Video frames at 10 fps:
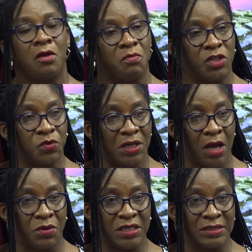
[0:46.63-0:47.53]
between
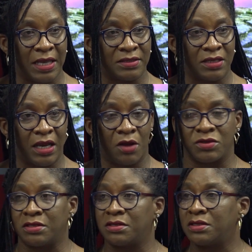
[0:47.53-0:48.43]
our disaster
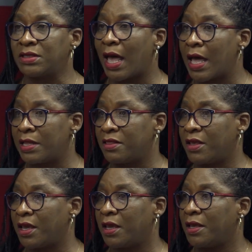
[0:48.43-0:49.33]
councils and
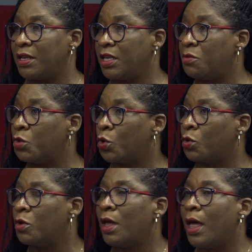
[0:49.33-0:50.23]
the
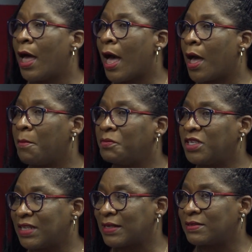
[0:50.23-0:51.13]
NIMO
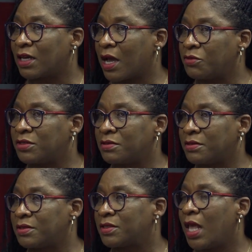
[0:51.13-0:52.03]
disaster
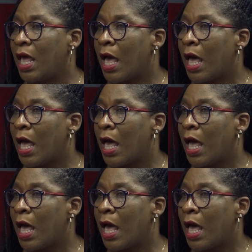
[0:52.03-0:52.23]
councils.